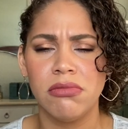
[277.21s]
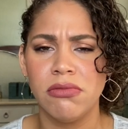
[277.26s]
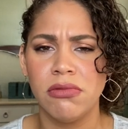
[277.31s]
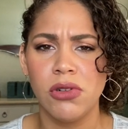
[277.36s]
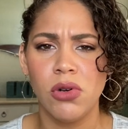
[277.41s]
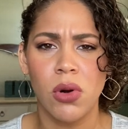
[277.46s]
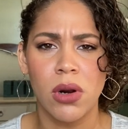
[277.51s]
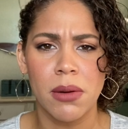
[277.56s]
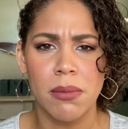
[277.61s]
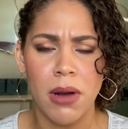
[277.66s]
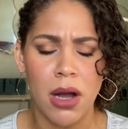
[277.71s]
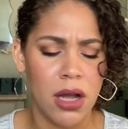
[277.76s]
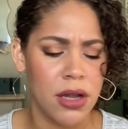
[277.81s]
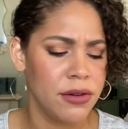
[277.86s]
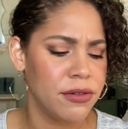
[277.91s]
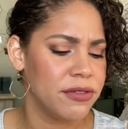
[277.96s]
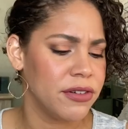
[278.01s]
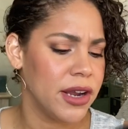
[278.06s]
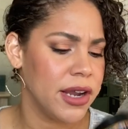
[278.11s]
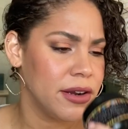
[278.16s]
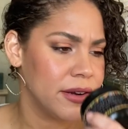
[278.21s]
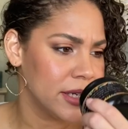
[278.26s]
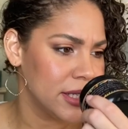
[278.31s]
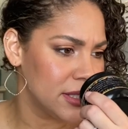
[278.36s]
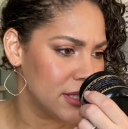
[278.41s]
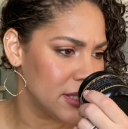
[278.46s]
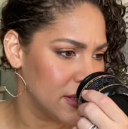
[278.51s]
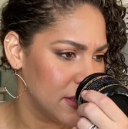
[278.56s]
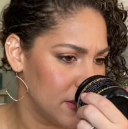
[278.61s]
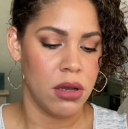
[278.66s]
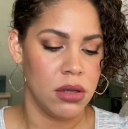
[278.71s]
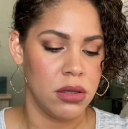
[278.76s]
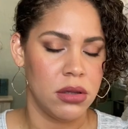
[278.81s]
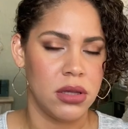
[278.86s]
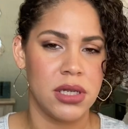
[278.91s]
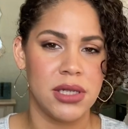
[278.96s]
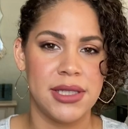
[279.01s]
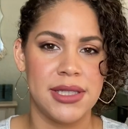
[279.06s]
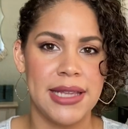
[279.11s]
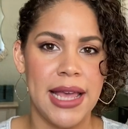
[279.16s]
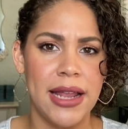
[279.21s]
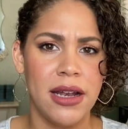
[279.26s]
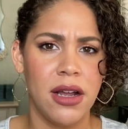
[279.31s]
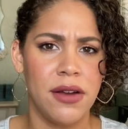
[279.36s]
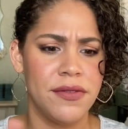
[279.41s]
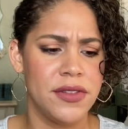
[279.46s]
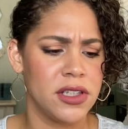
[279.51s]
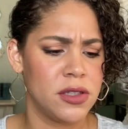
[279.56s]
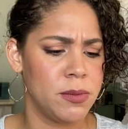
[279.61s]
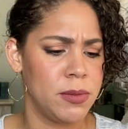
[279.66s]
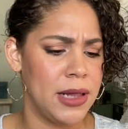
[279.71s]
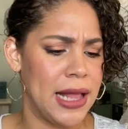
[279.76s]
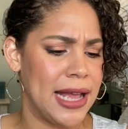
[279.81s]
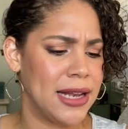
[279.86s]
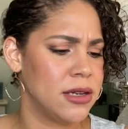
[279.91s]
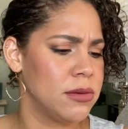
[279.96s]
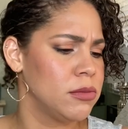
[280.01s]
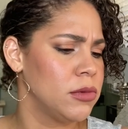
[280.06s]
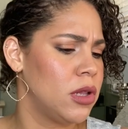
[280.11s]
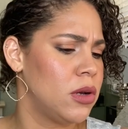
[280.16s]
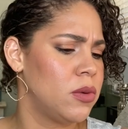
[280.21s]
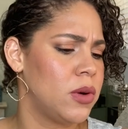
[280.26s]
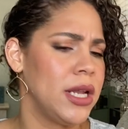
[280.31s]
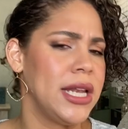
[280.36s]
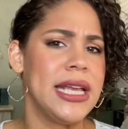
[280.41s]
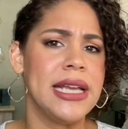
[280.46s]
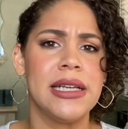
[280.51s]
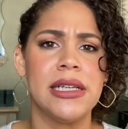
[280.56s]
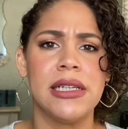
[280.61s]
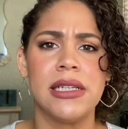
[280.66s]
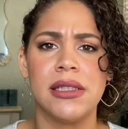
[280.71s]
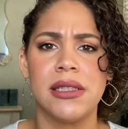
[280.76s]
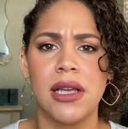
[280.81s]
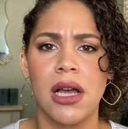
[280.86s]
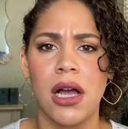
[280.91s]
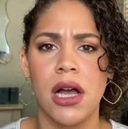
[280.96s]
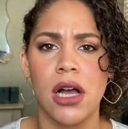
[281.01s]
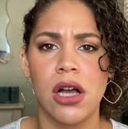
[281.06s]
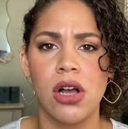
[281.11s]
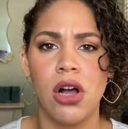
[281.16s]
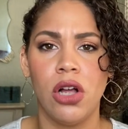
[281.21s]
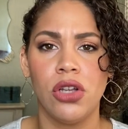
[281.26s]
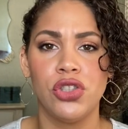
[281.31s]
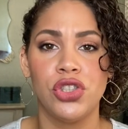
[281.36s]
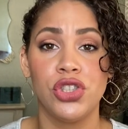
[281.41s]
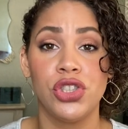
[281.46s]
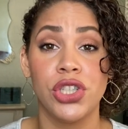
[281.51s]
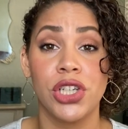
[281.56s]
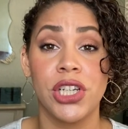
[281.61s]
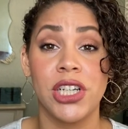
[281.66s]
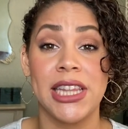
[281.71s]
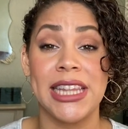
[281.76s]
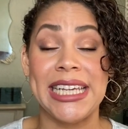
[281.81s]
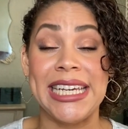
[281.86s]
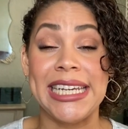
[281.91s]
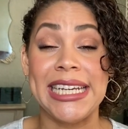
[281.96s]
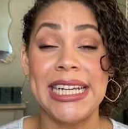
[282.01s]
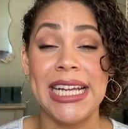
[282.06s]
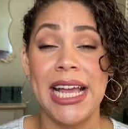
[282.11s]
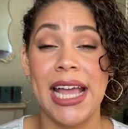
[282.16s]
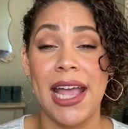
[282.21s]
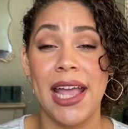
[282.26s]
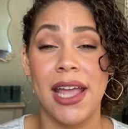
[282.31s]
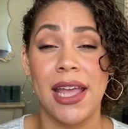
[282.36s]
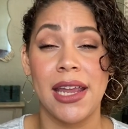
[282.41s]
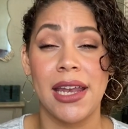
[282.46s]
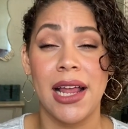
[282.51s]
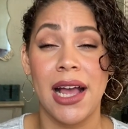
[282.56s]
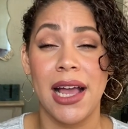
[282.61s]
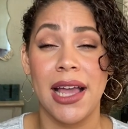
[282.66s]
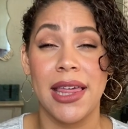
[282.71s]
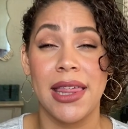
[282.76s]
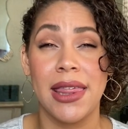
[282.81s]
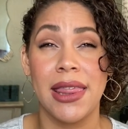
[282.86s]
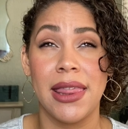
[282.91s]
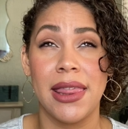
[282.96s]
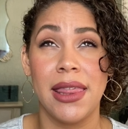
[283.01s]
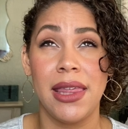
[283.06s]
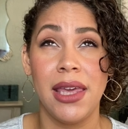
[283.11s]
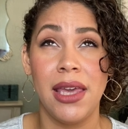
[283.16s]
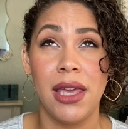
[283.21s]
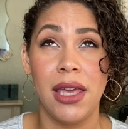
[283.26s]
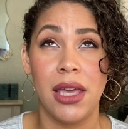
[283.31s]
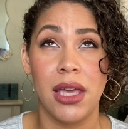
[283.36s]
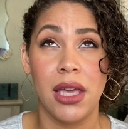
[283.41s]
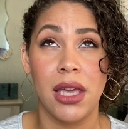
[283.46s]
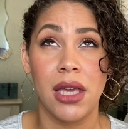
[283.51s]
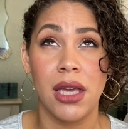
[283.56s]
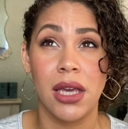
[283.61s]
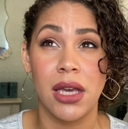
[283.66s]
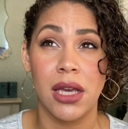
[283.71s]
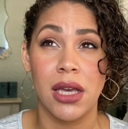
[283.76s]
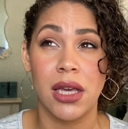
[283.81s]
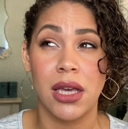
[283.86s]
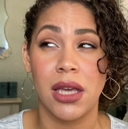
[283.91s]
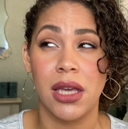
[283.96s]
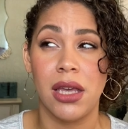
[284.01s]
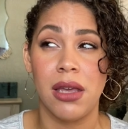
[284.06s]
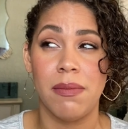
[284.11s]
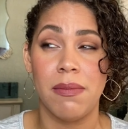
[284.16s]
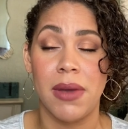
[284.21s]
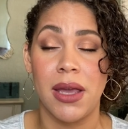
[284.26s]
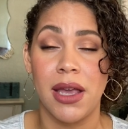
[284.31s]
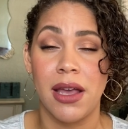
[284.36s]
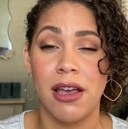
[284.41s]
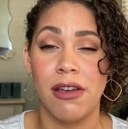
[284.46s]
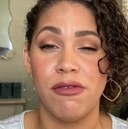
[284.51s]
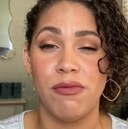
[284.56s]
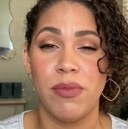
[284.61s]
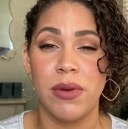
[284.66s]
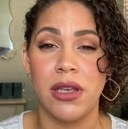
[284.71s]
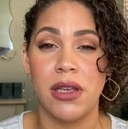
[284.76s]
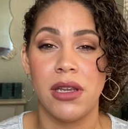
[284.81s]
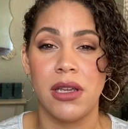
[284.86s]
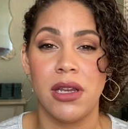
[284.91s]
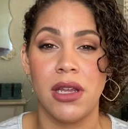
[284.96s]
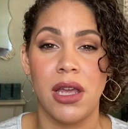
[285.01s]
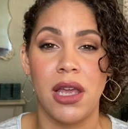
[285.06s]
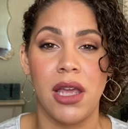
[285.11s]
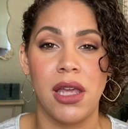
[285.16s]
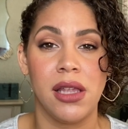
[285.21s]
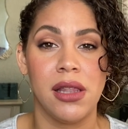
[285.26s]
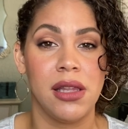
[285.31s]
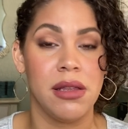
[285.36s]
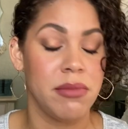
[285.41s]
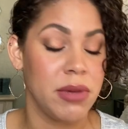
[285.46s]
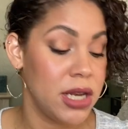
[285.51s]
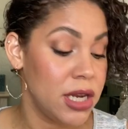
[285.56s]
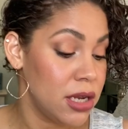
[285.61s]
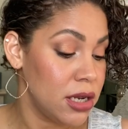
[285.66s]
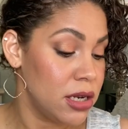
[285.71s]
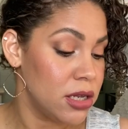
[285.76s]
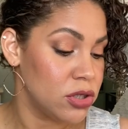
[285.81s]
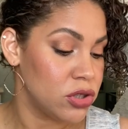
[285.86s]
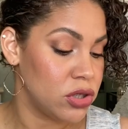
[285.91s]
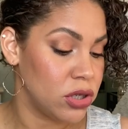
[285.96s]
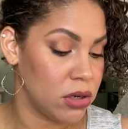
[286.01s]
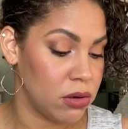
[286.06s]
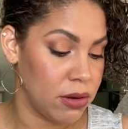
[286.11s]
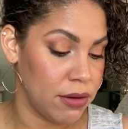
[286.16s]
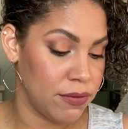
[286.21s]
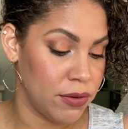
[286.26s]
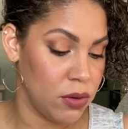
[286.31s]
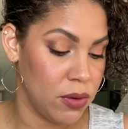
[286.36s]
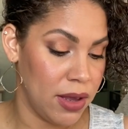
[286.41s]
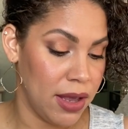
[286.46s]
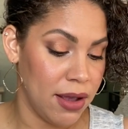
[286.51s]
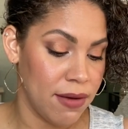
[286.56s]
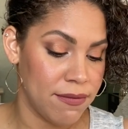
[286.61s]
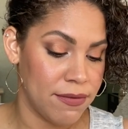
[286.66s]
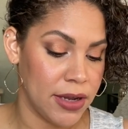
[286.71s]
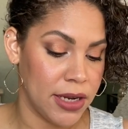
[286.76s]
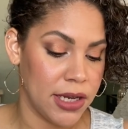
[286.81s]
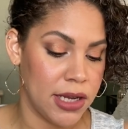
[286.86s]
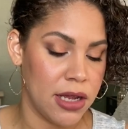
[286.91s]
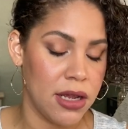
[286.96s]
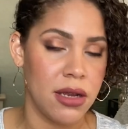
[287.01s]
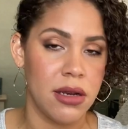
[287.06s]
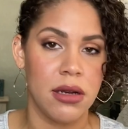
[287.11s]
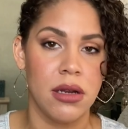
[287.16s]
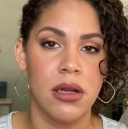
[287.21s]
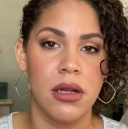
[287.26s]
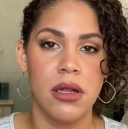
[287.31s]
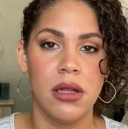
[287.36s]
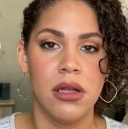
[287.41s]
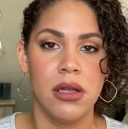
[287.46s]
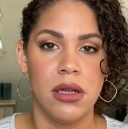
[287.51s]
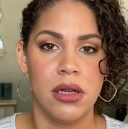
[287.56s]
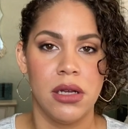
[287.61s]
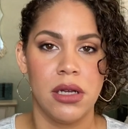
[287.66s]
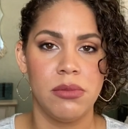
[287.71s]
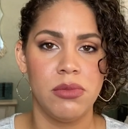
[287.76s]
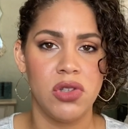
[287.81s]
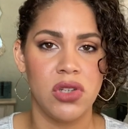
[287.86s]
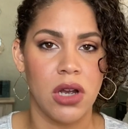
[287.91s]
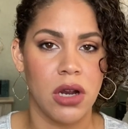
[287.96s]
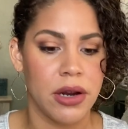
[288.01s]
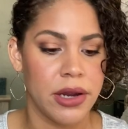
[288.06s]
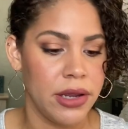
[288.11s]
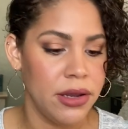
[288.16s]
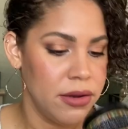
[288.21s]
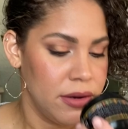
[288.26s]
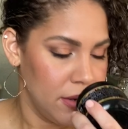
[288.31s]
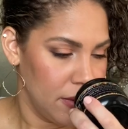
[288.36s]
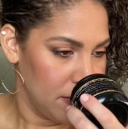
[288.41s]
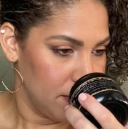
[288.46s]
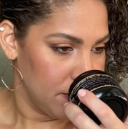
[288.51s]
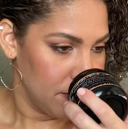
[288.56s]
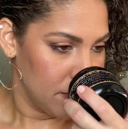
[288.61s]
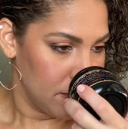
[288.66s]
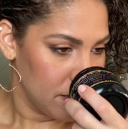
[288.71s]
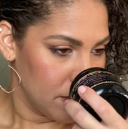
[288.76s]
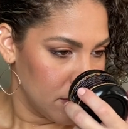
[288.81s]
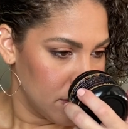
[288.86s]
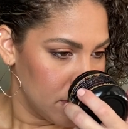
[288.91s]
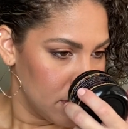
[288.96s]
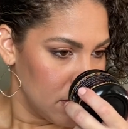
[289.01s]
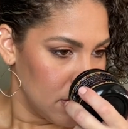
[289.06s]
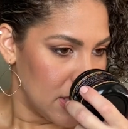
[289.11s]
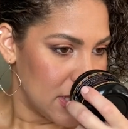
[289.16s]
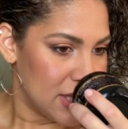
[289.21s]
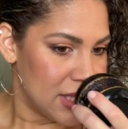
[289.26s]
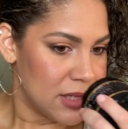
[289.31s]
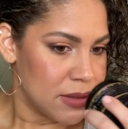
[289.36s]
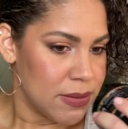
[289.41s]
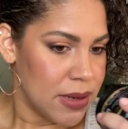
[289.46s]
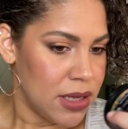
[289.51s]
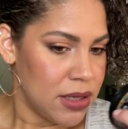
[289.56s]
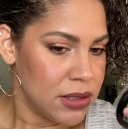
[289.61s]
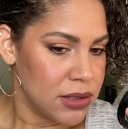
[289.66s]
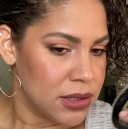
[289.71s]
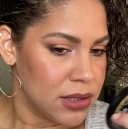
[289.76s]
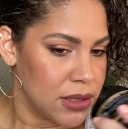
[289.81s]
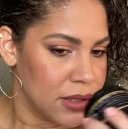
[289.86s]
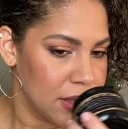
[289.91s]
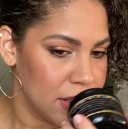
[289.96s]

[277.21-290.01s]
gourmand fragrance. The scent of this platinum glow one is called Sugarlia, and I think it may have been a limited. So if you can't find it, I'm sorry. It smells